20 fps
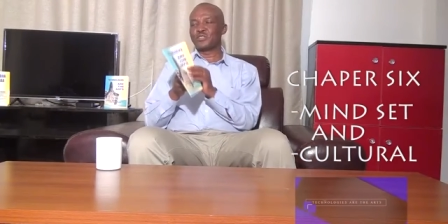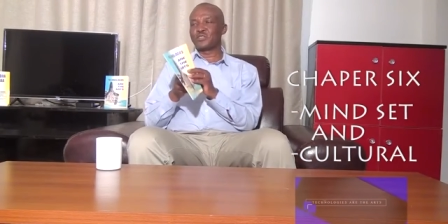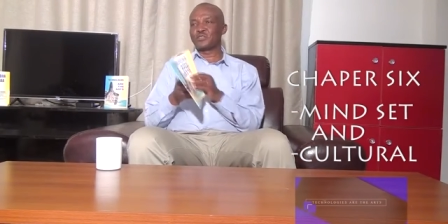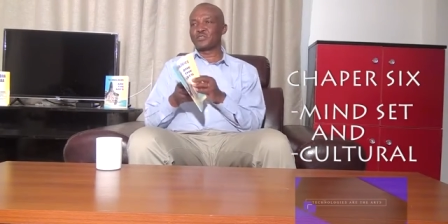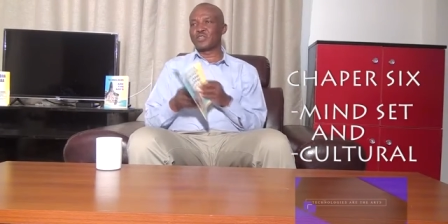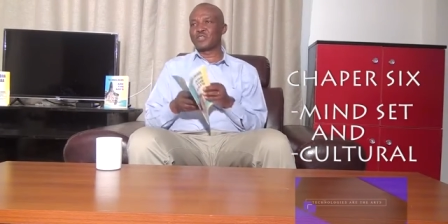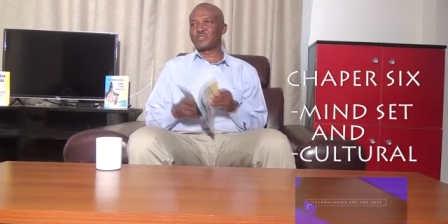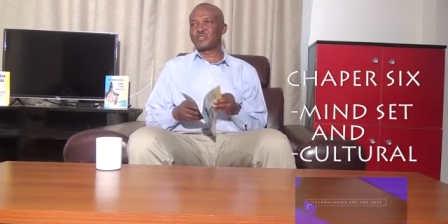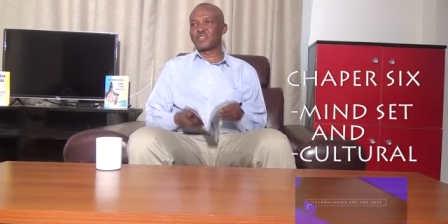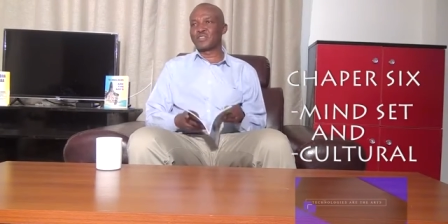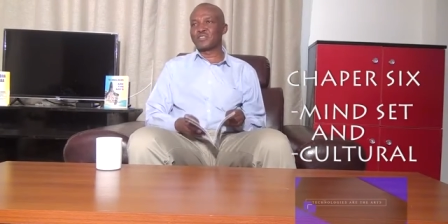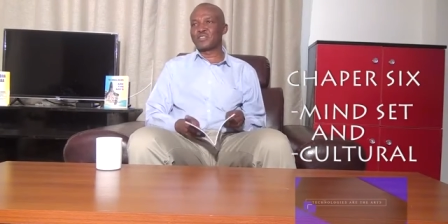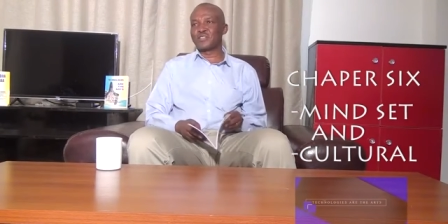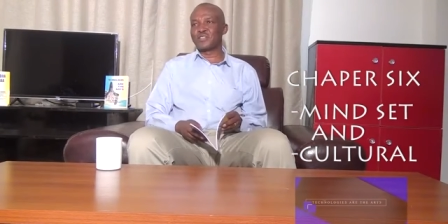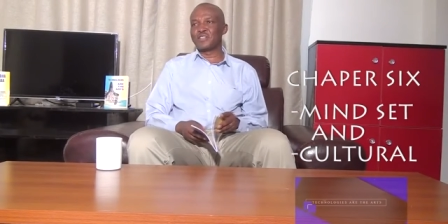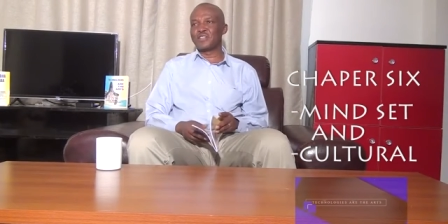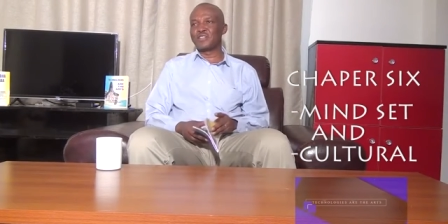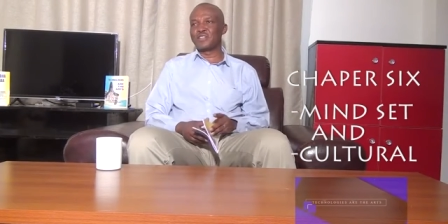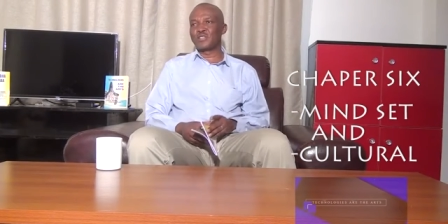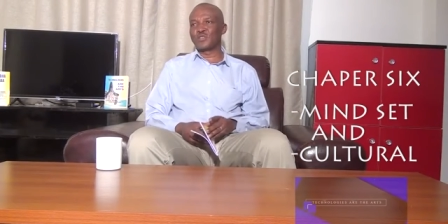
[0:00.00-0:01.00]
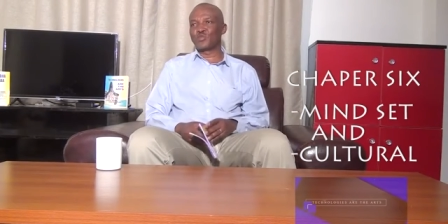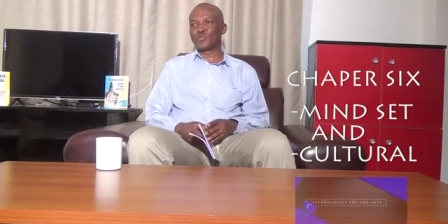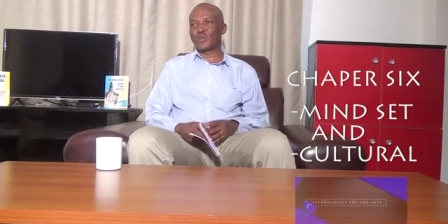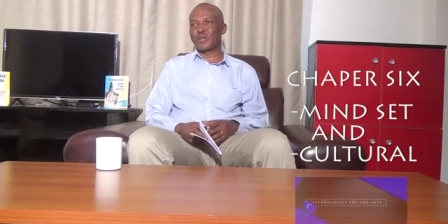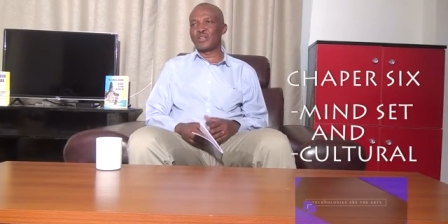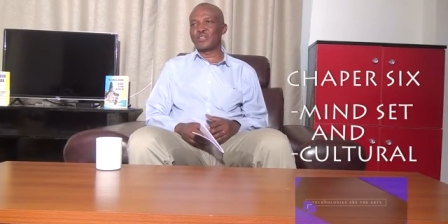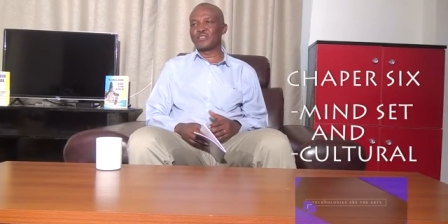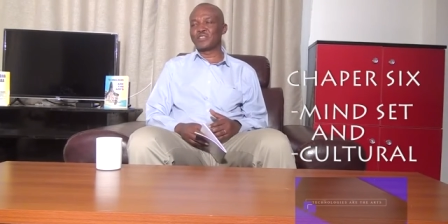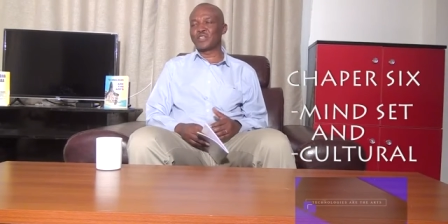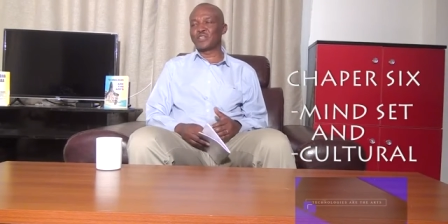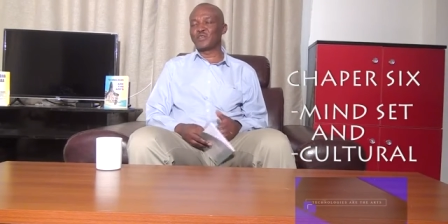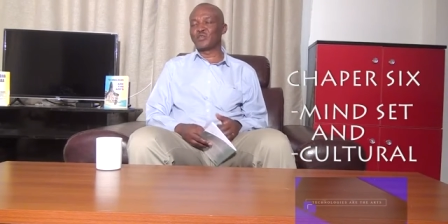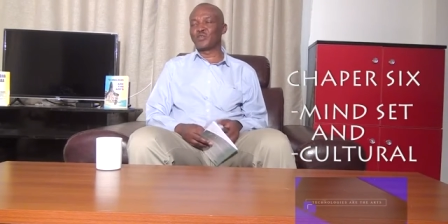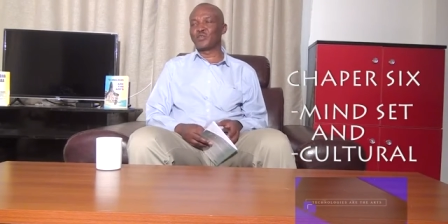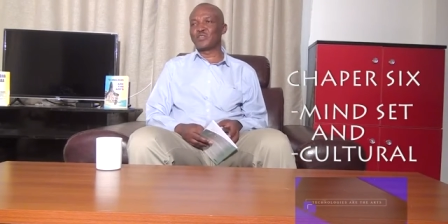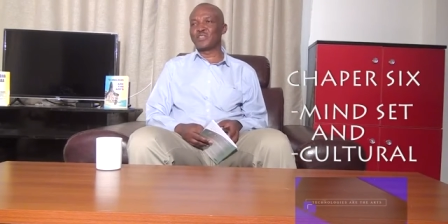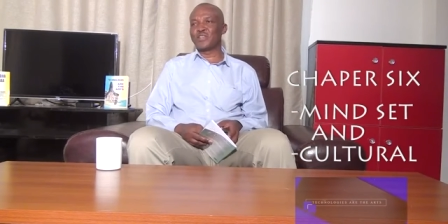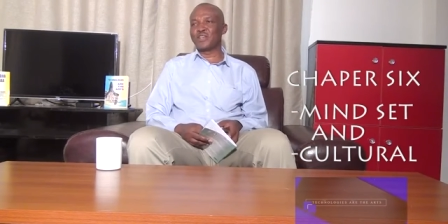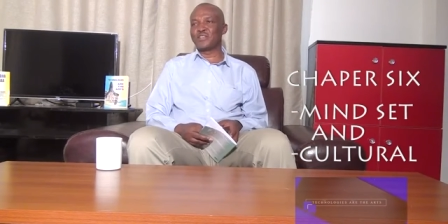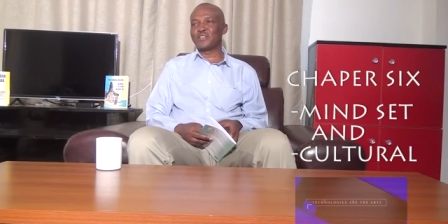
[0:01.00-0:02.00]
is translated in Swahili
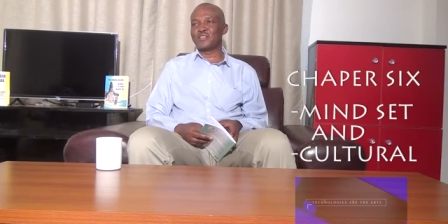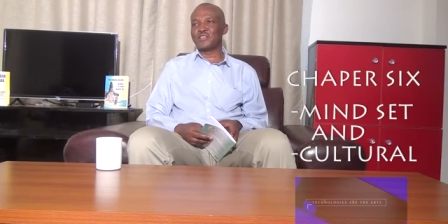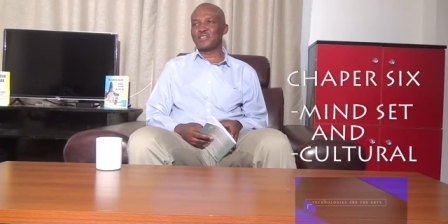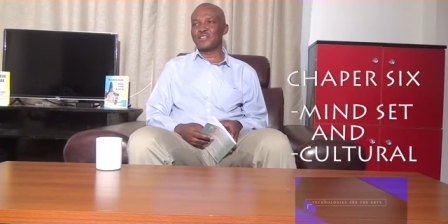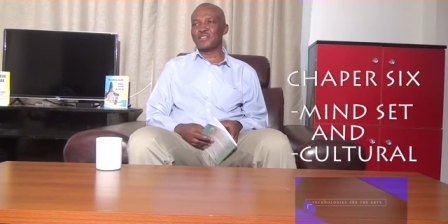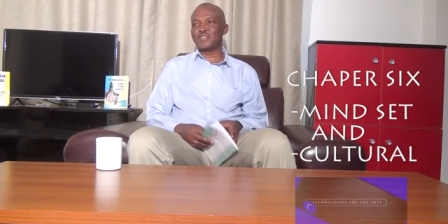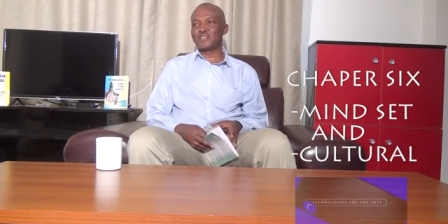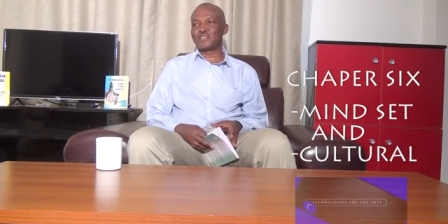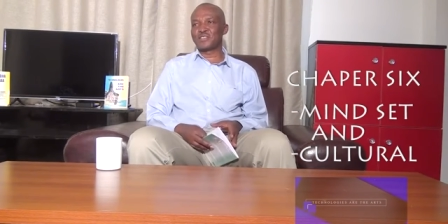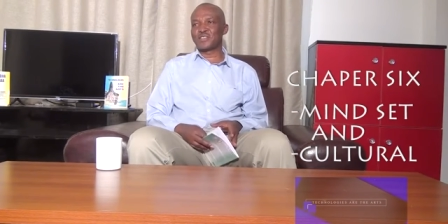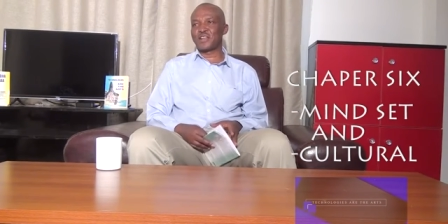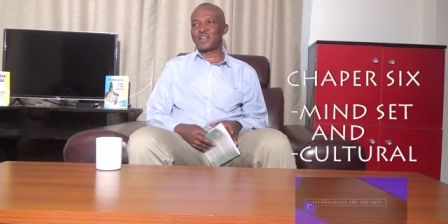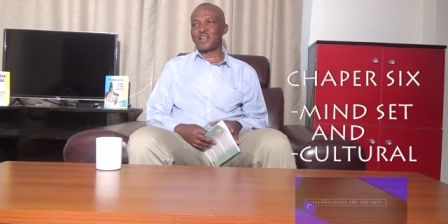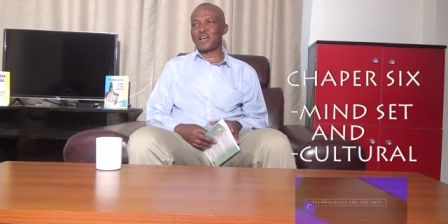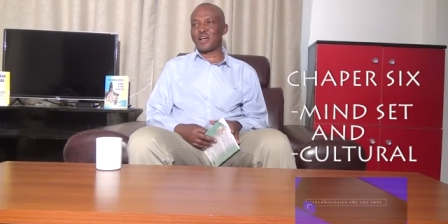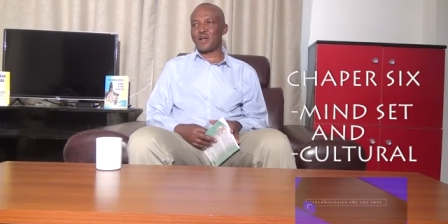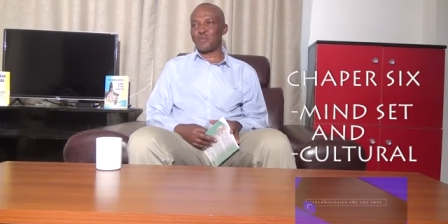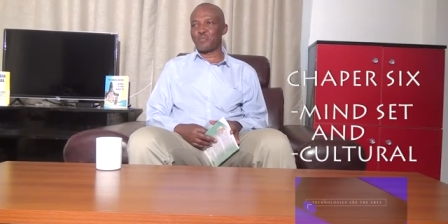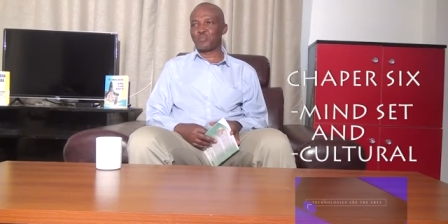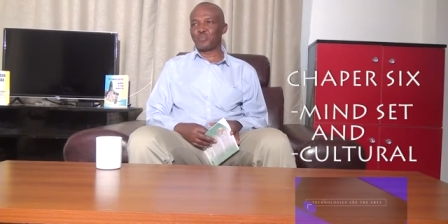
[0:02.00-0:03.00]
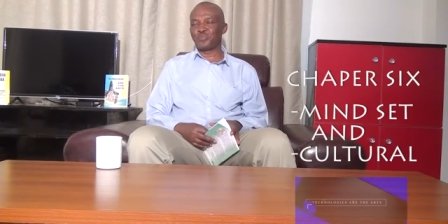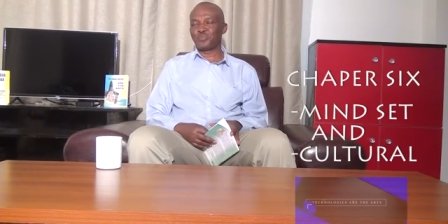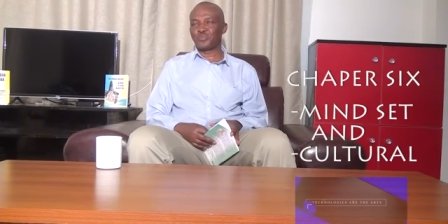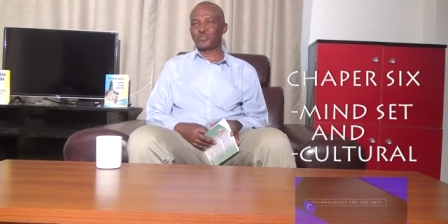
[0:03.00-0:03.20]
Technology in Sanaa.